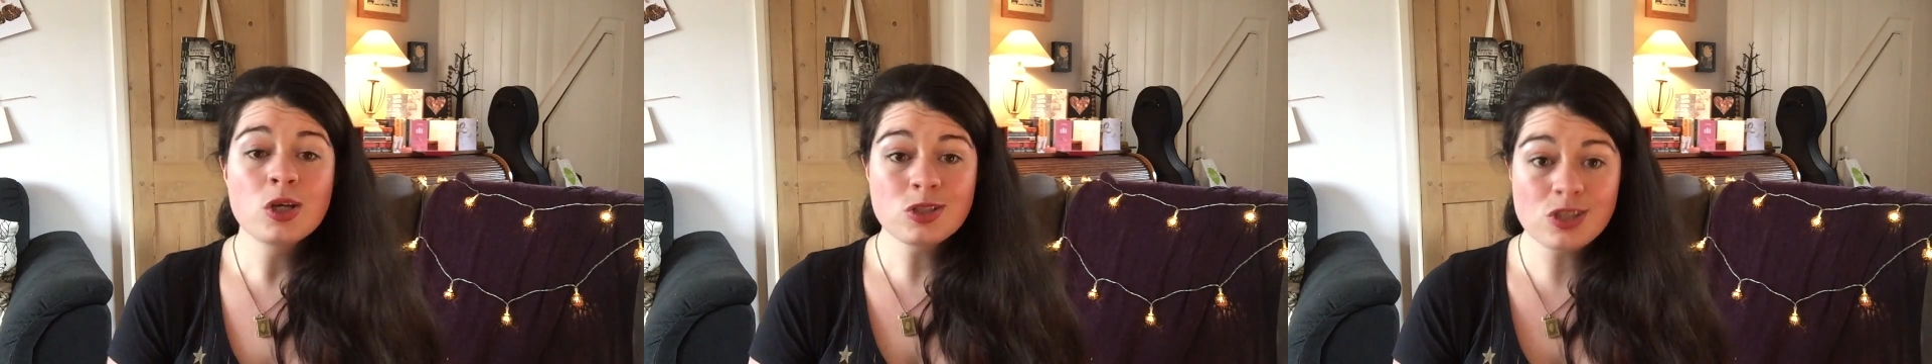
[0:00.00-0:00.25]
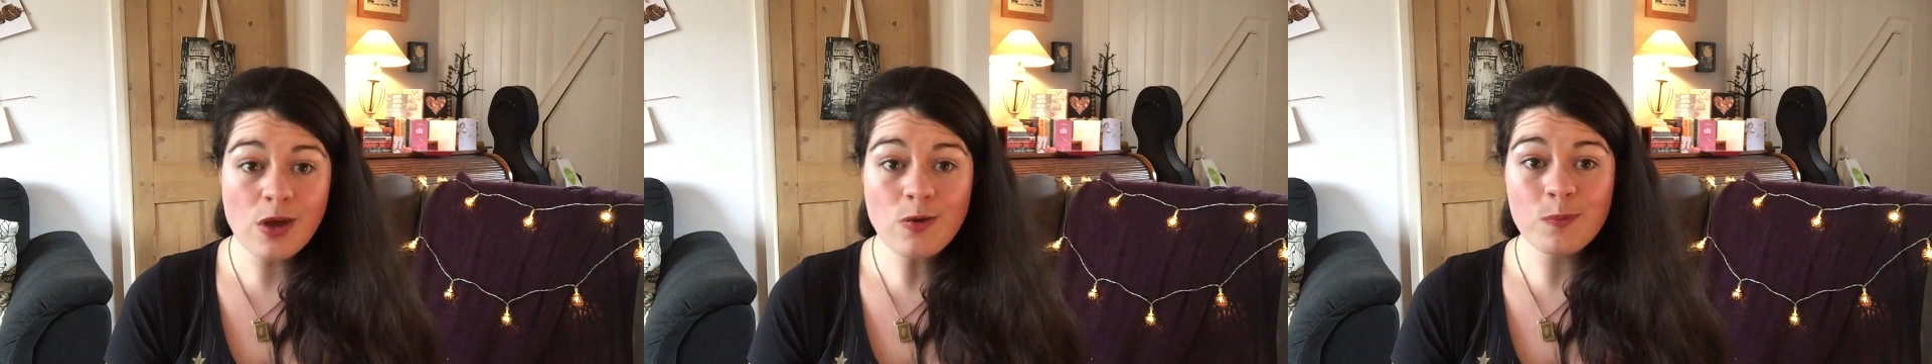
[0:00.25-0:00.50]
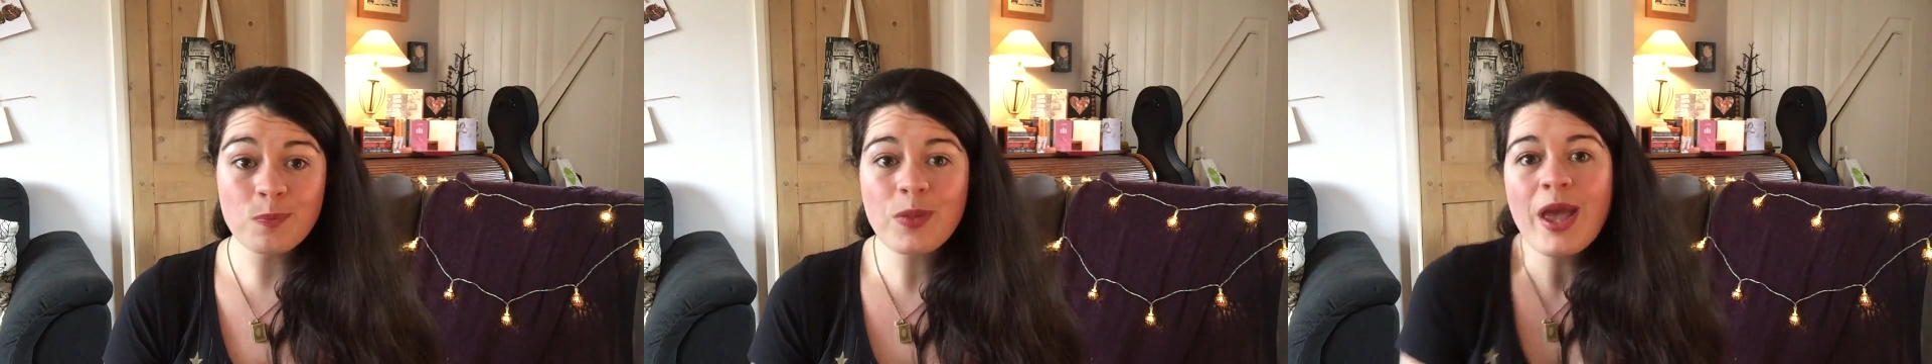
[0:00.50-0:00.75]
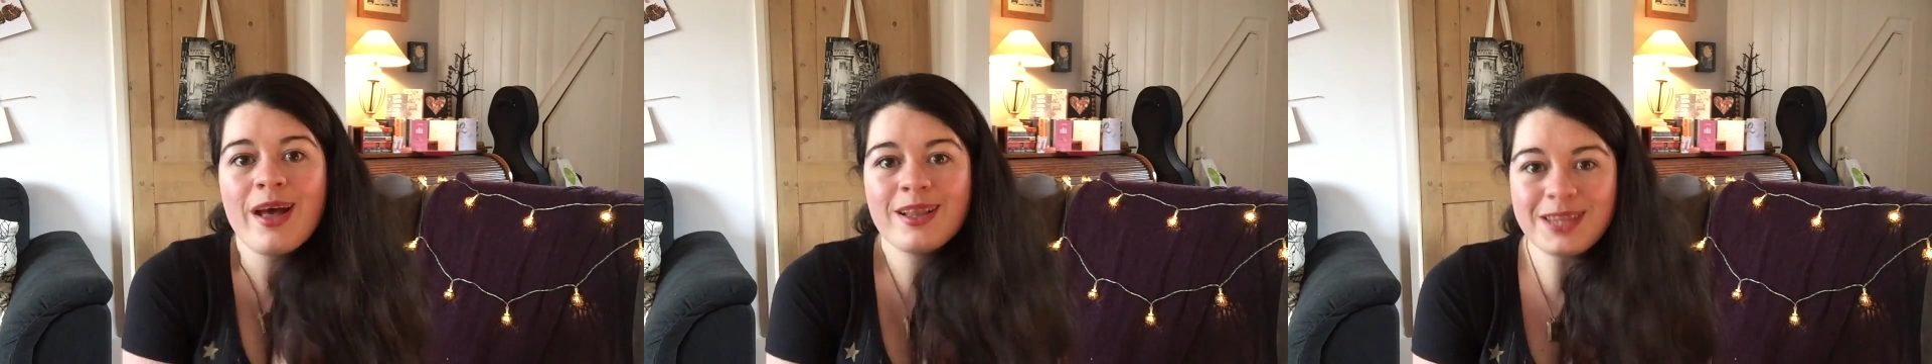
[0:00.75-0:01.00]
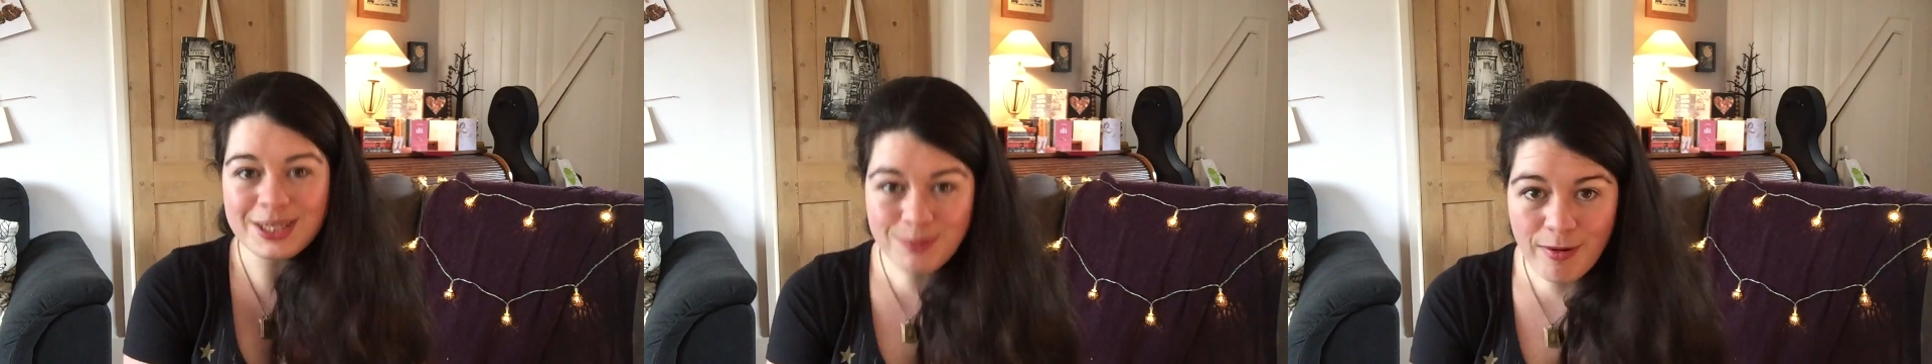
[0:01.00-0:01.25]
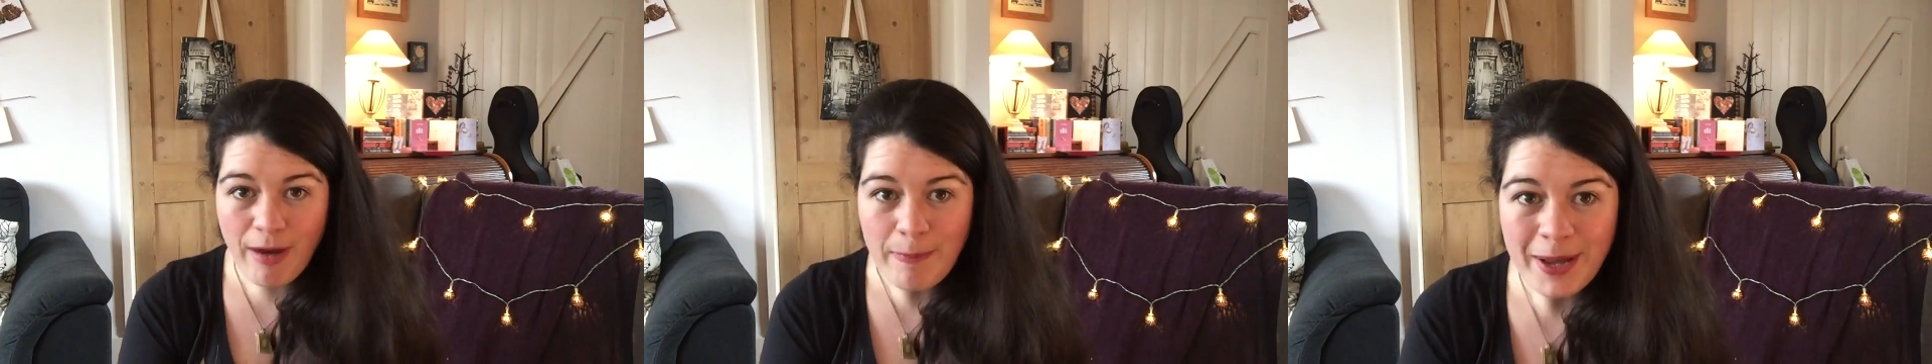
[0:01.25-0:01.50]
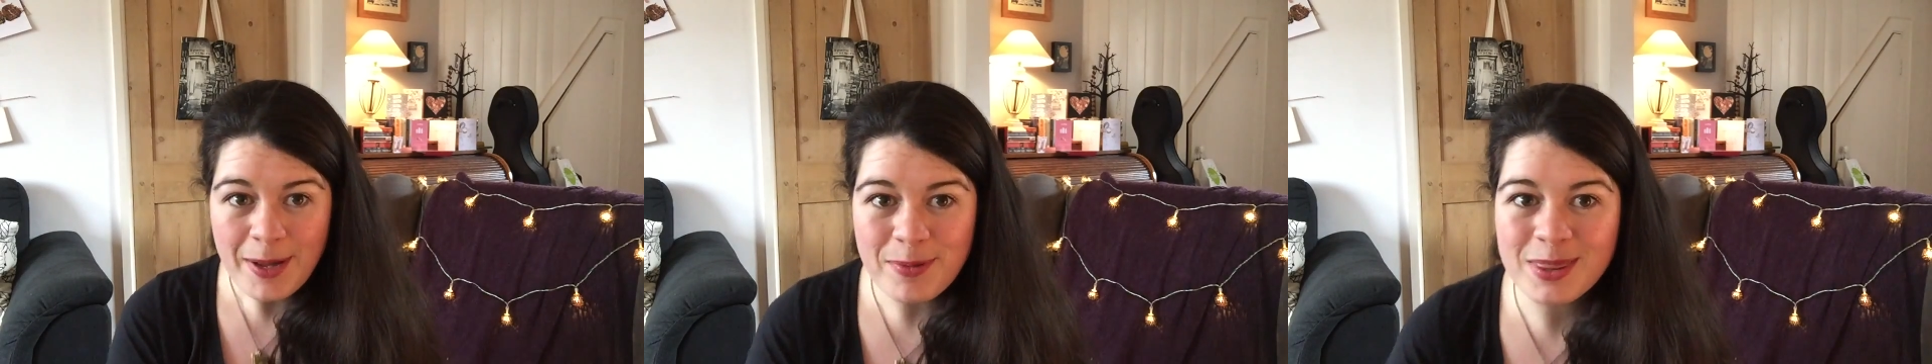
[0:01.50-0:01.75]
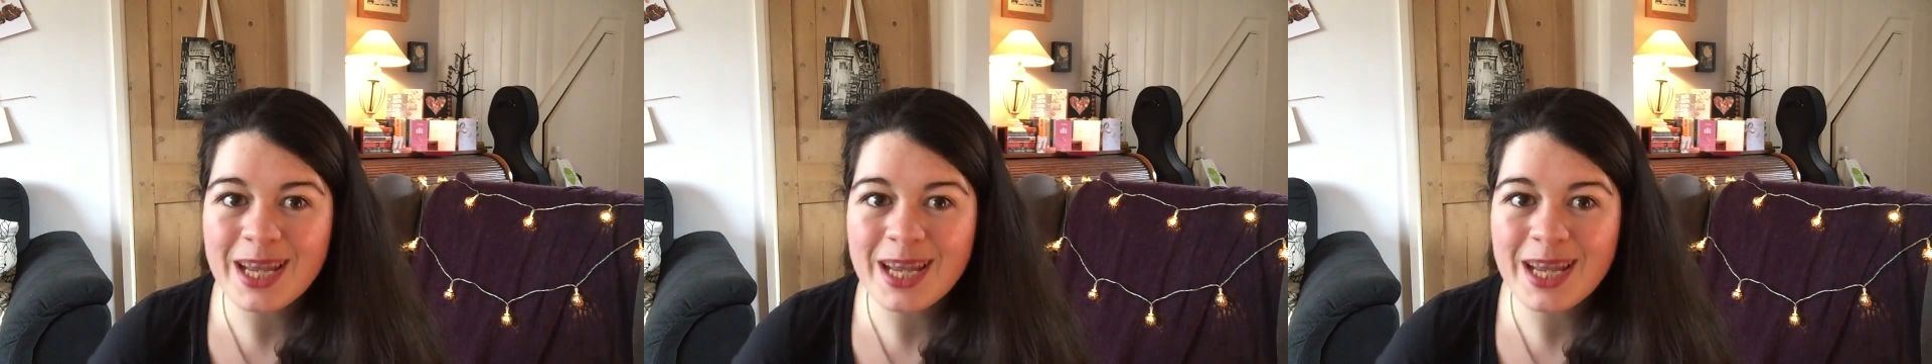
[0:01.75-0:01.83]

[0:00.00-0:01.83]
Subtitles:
So that's my wrap up.